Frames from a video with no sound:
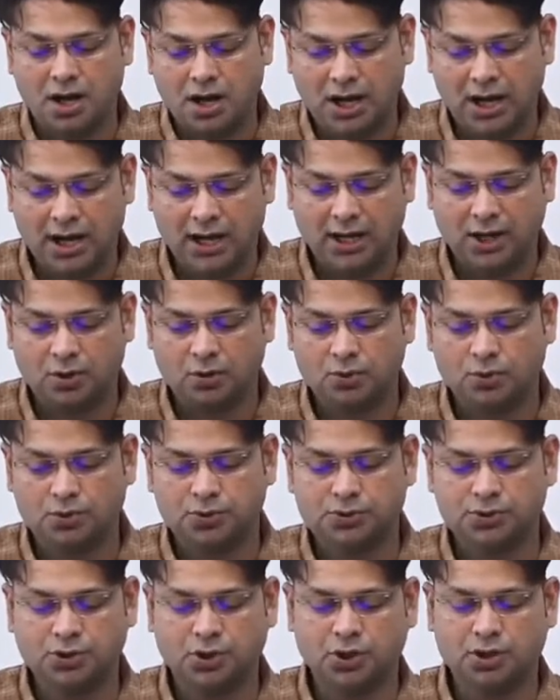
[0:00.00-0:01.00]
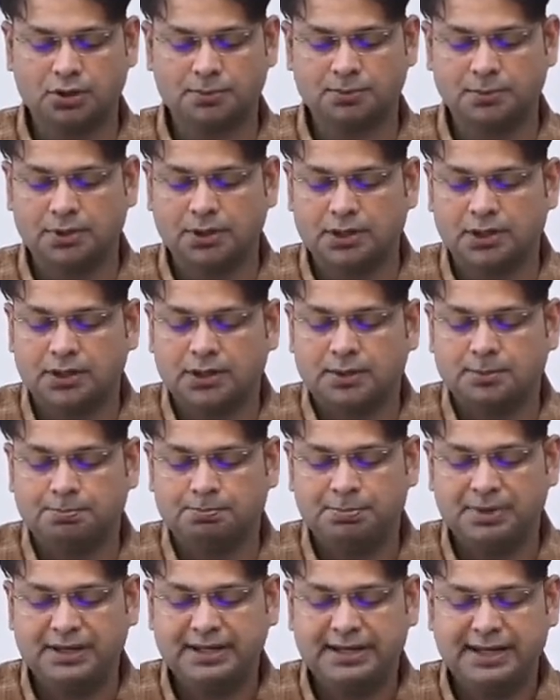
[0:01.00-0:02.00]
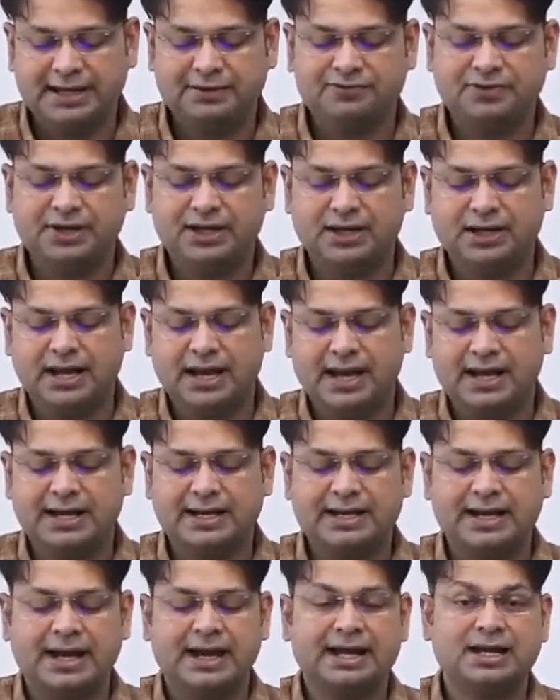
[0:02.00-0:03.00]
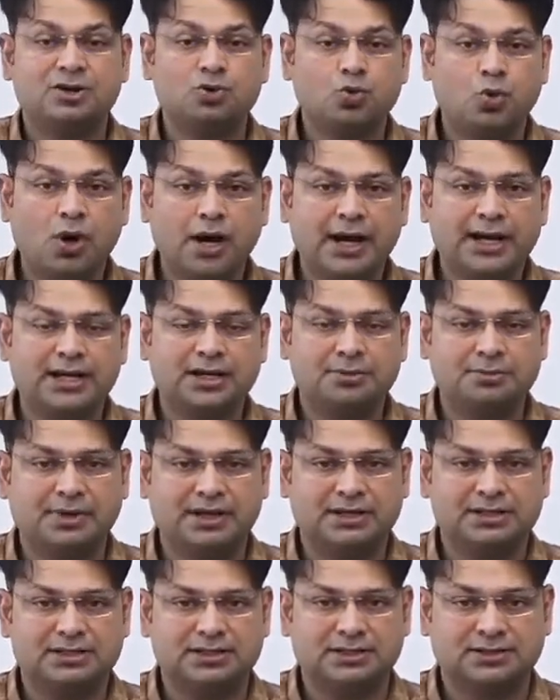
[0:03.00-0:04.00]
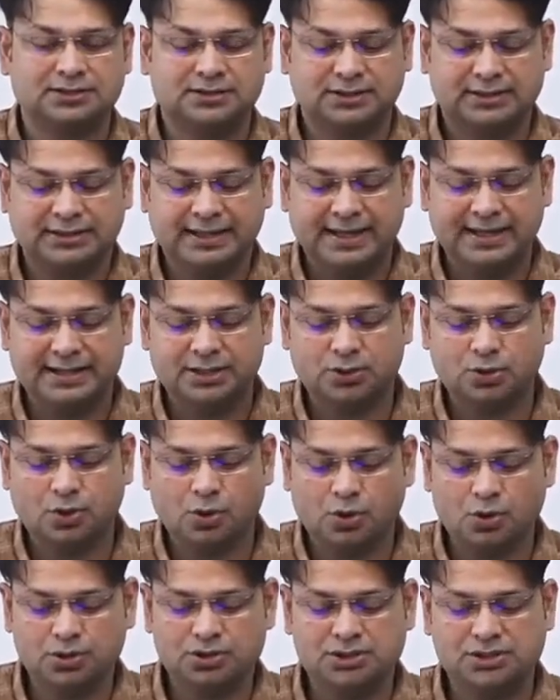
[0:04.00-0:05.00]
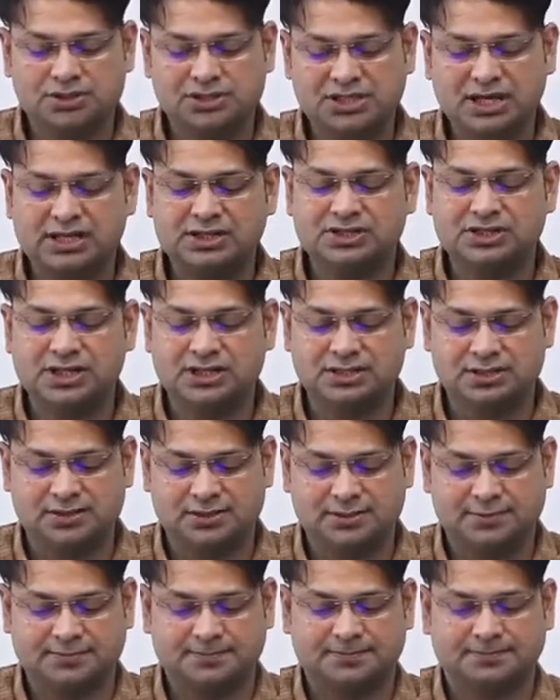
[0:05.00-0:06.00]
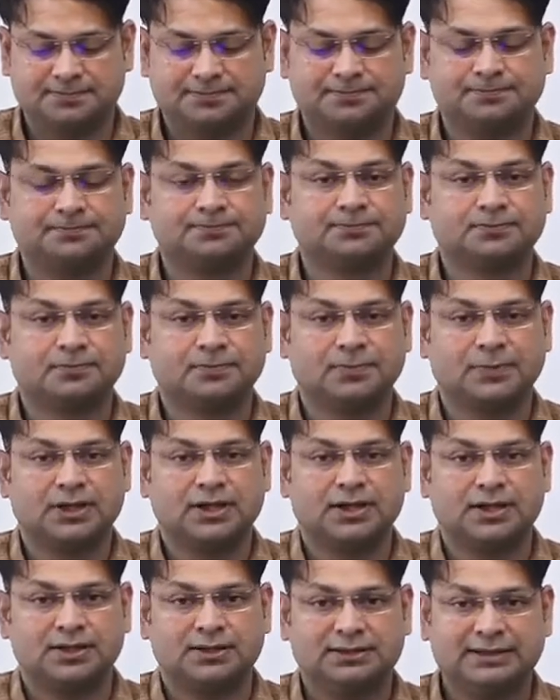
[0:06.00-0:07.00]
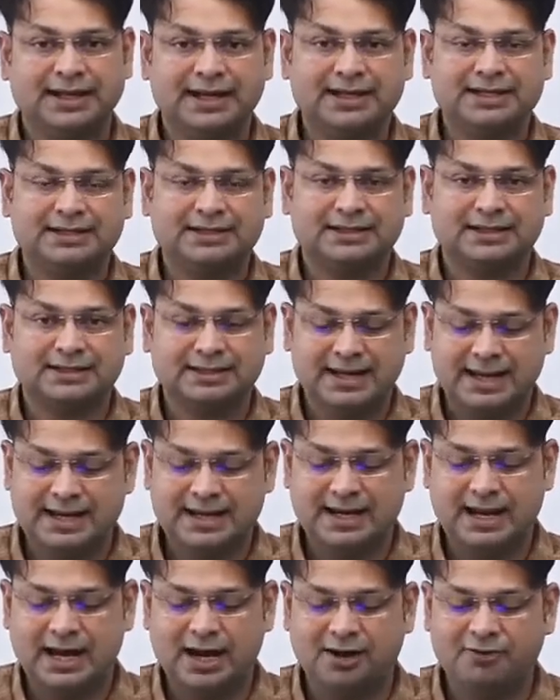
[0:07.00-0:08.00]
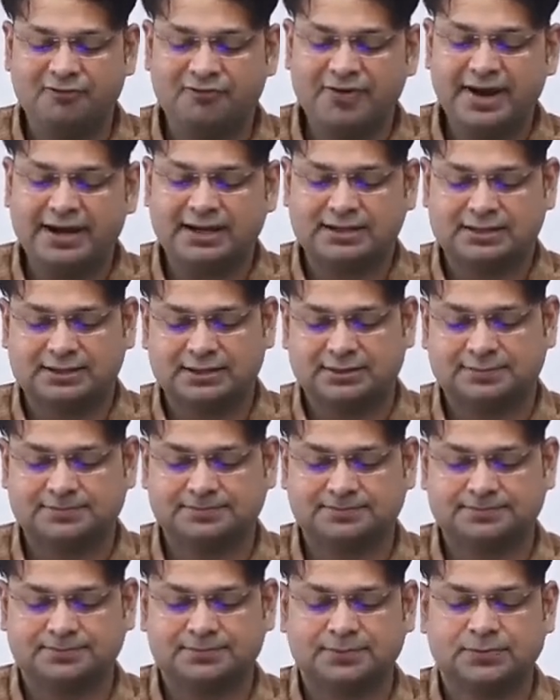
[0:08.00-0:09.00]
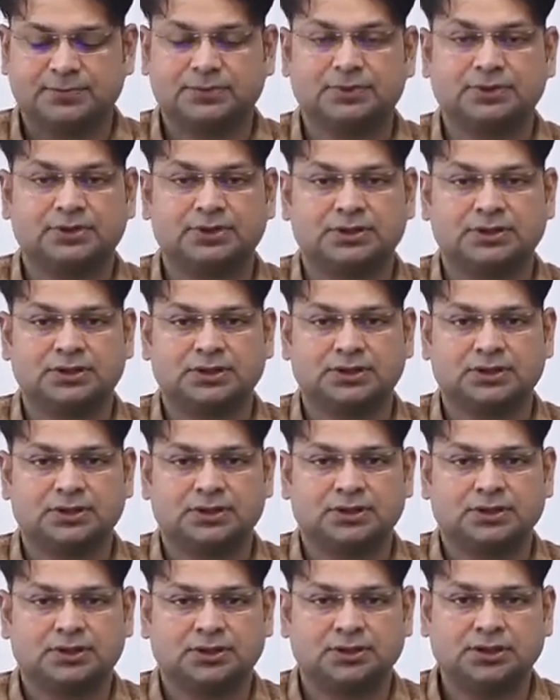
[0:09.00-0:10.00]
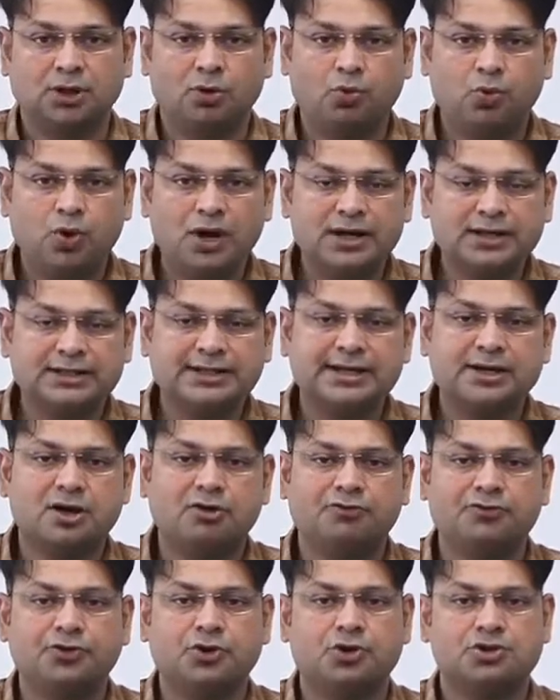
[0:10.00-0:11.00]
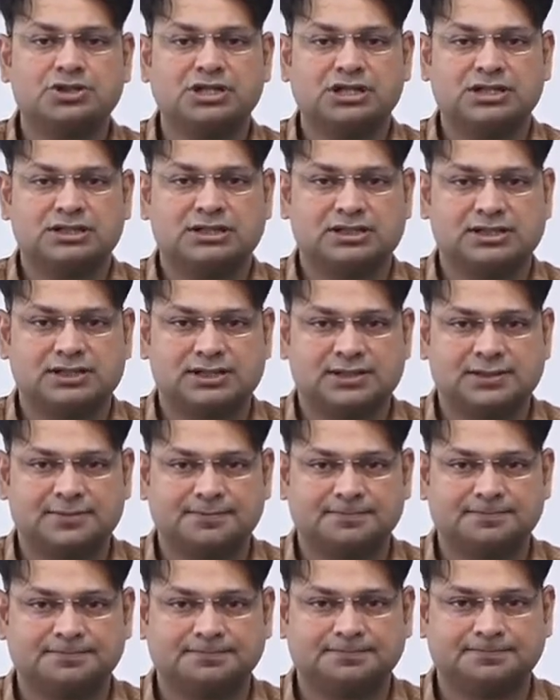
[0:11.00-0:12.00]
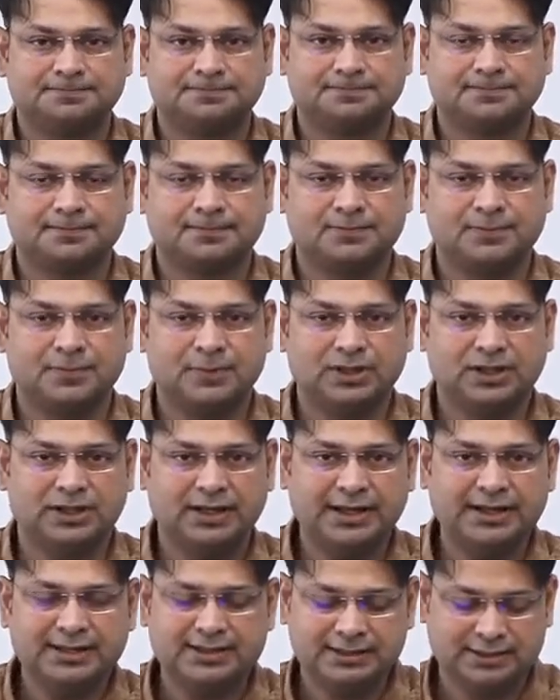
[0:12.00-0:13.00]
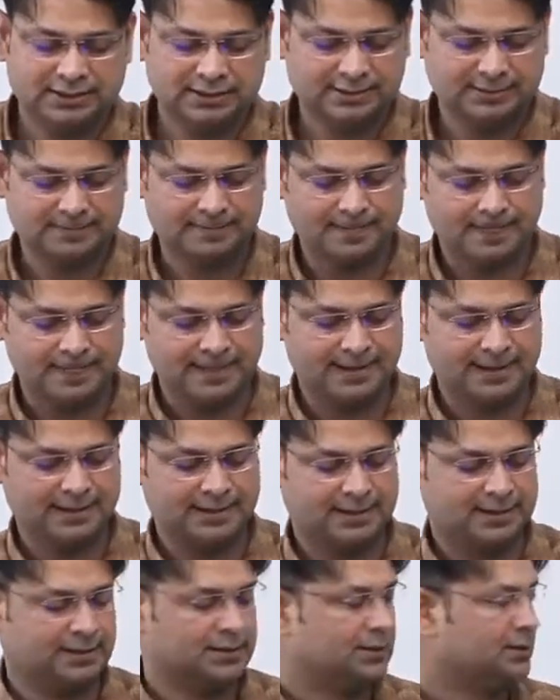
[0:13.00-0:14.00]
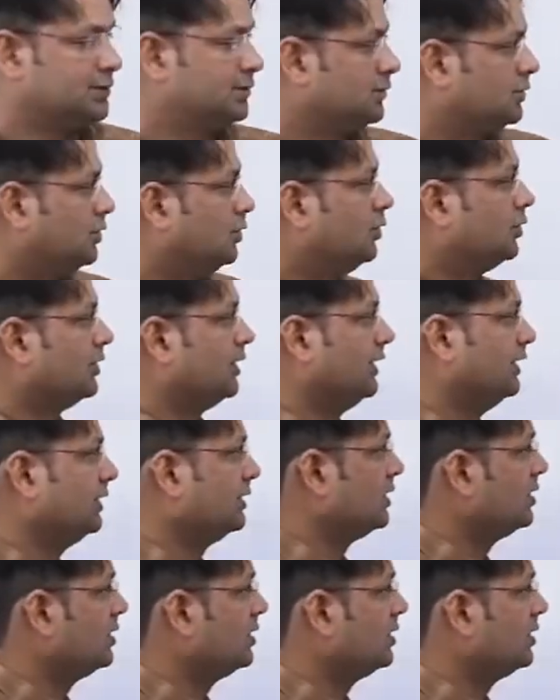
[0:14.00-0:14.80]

how your behavior and environment can cause changes that can affect the working of your genes, right? Okay,